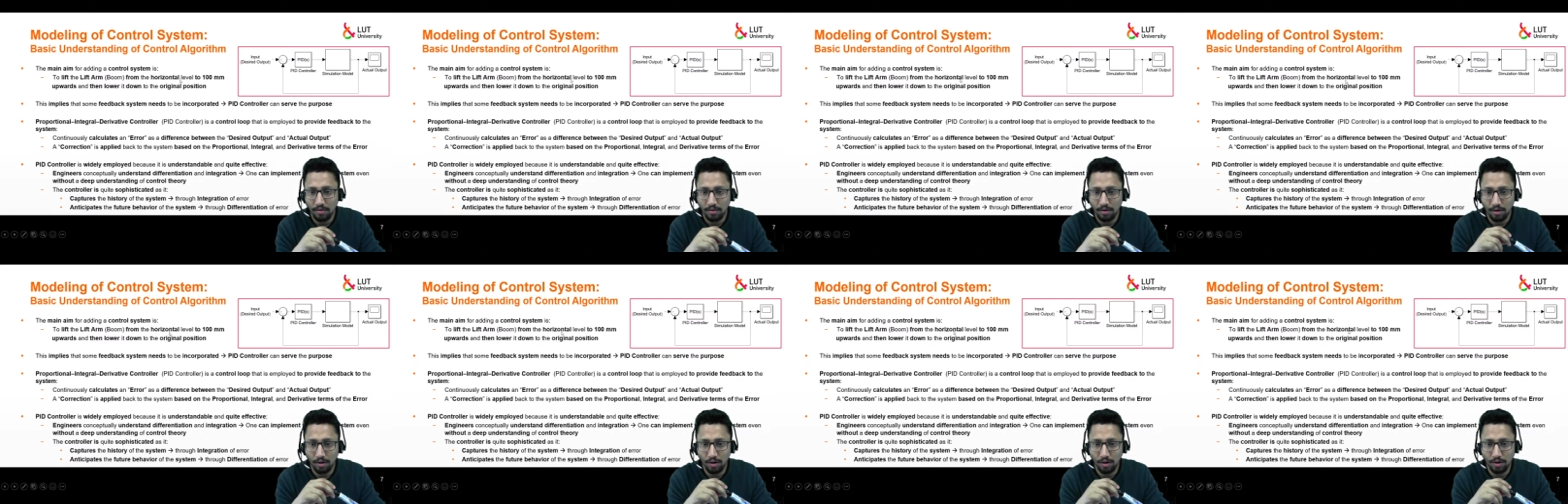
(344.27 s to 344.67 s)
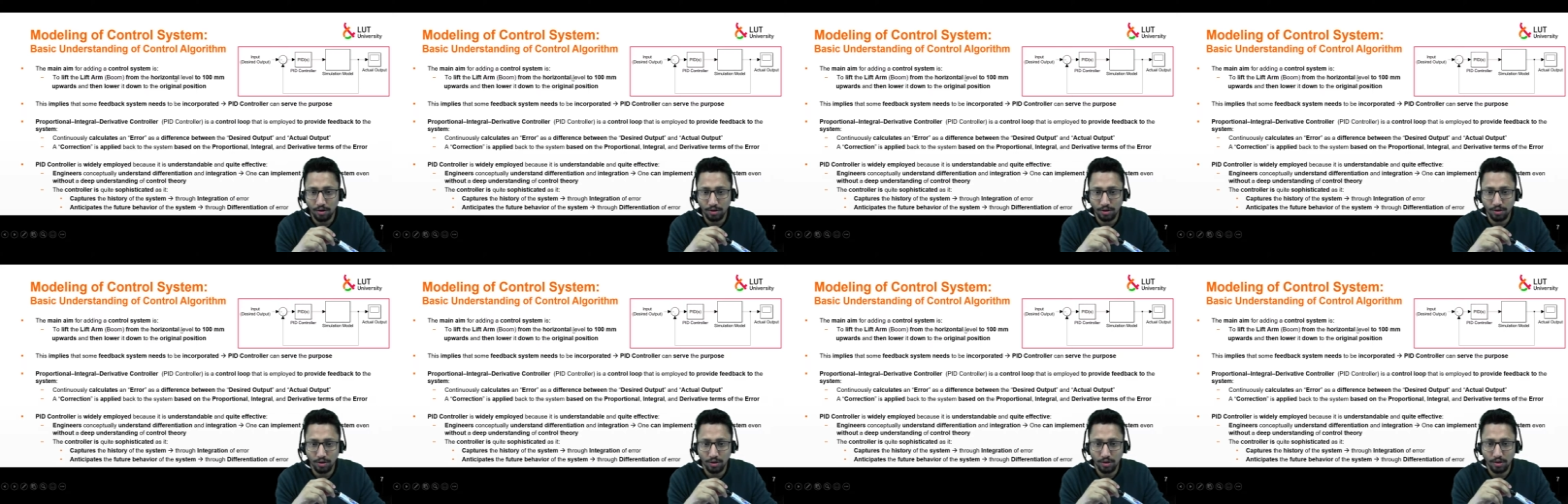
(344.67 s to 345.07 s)

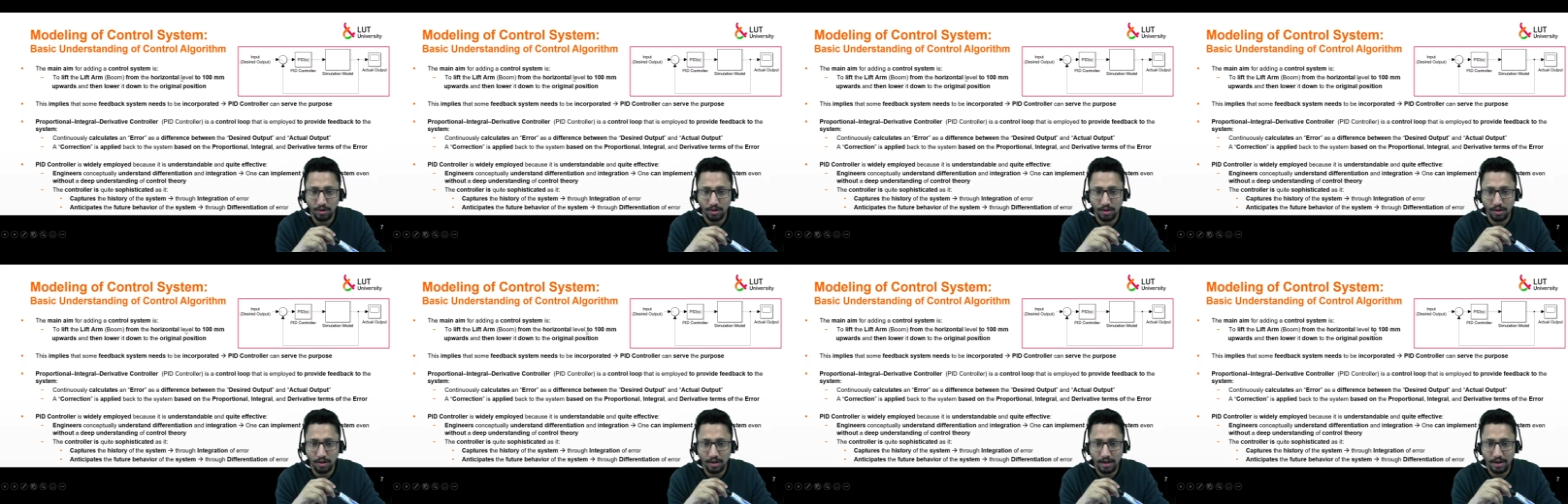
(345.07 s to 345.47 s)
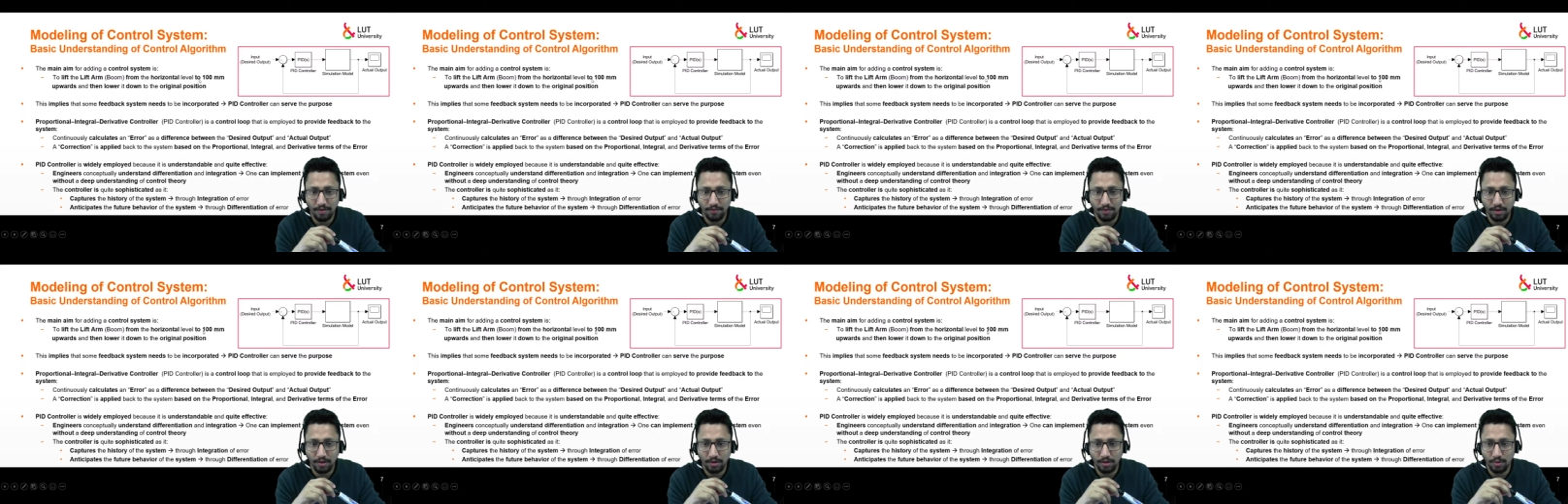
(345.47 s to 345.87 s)
horizontal
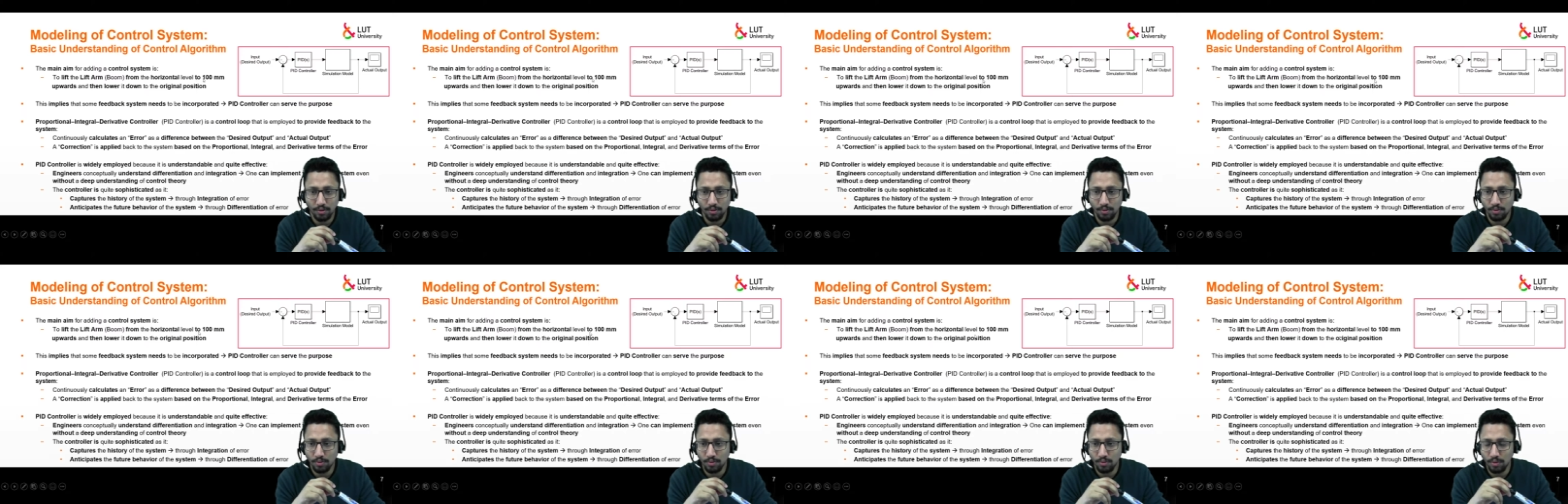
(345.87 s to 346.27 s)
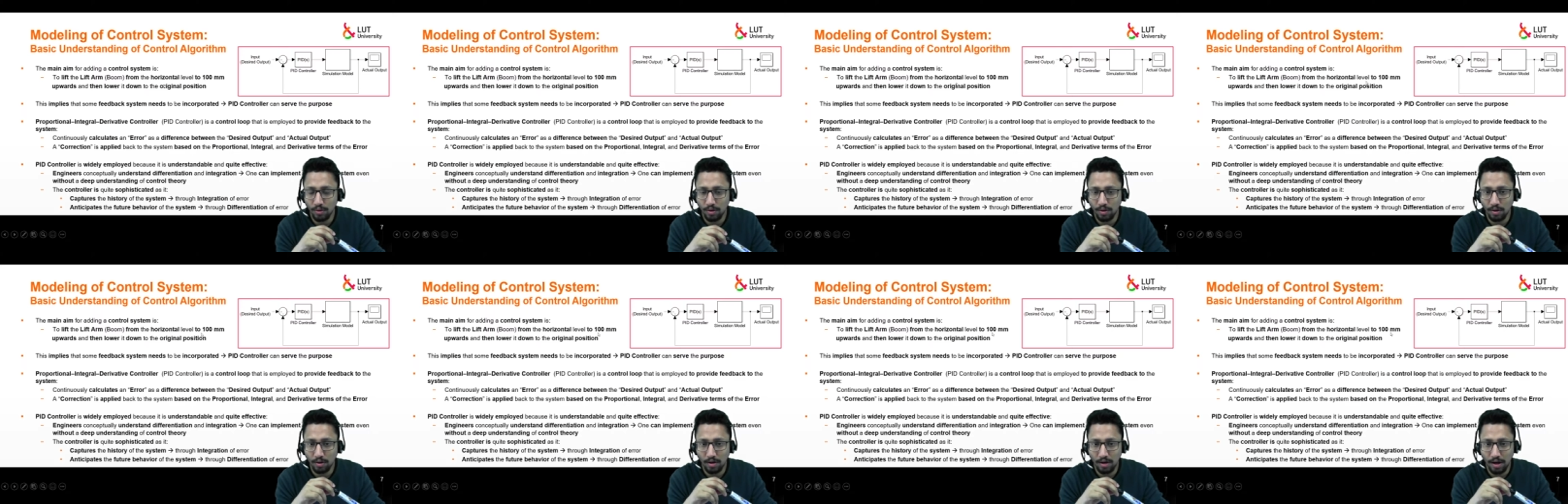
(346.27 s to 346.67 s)
level to one
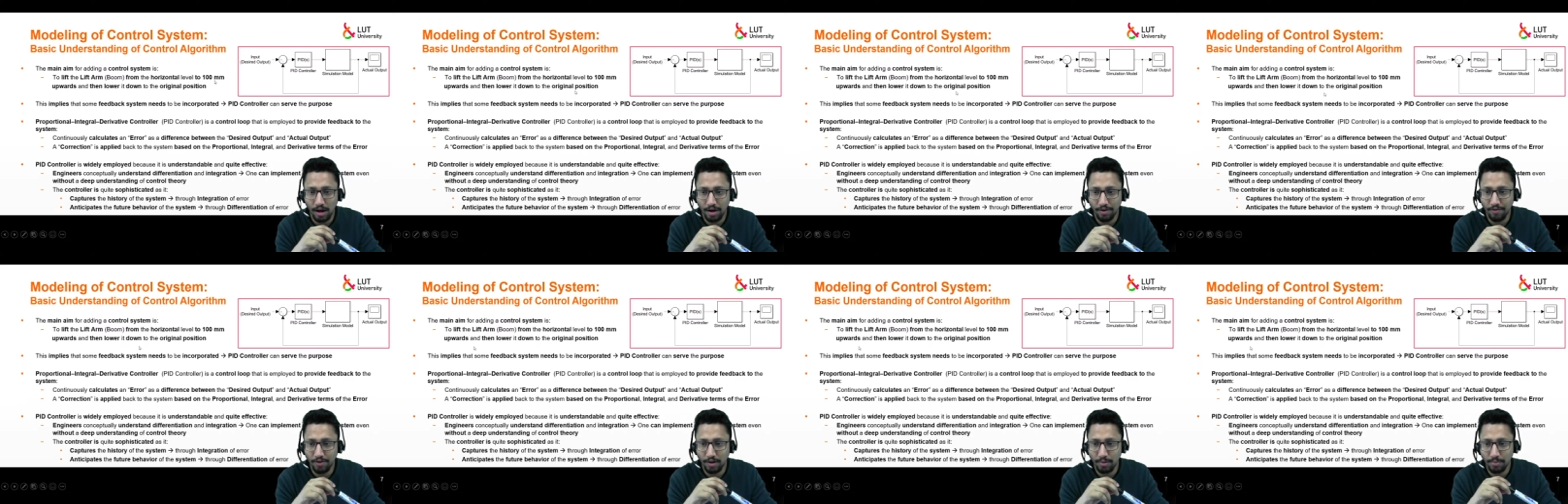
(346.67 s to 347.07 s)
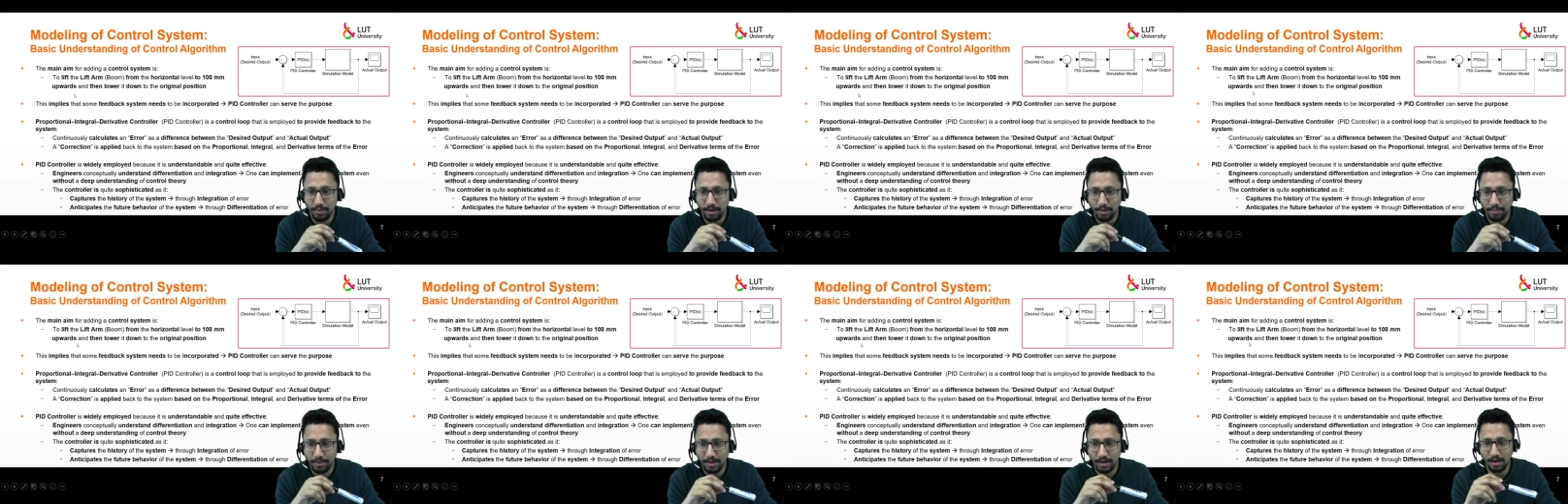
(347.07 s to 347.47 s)
hundred
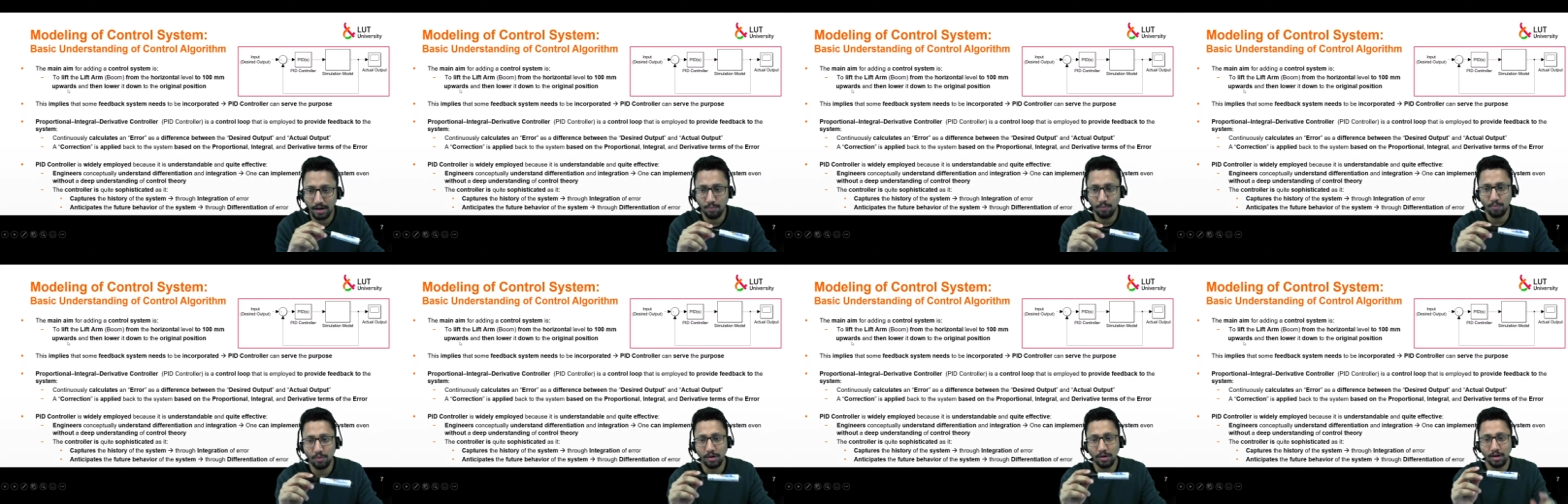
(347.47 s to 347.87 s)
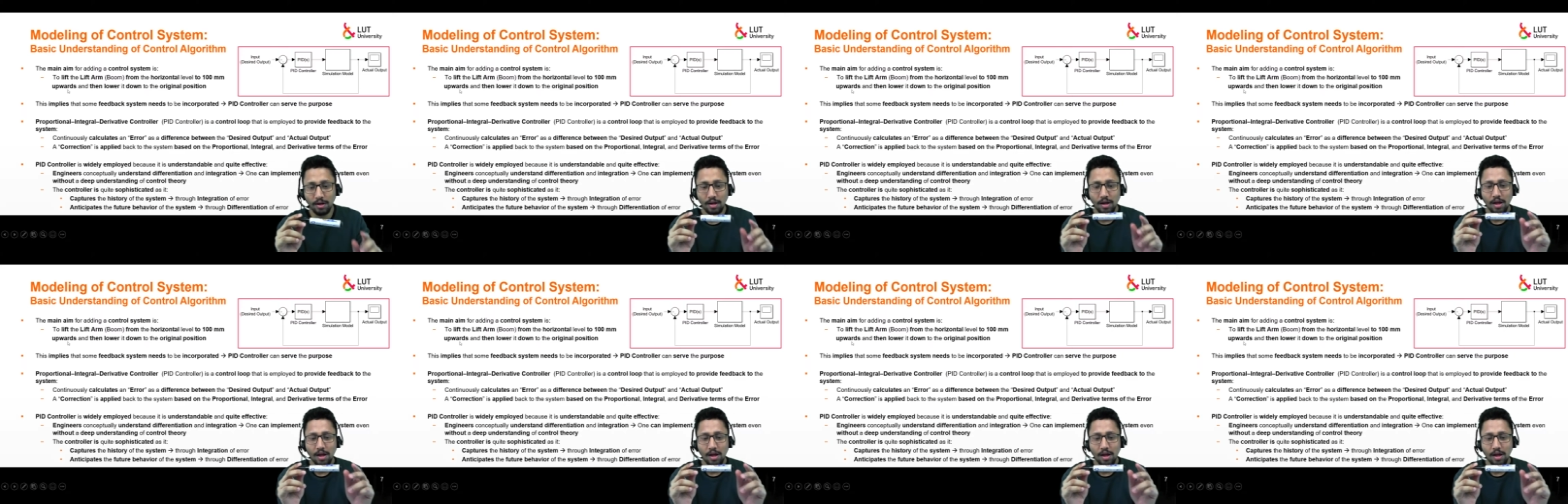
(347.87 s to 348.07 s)
millimeter upward.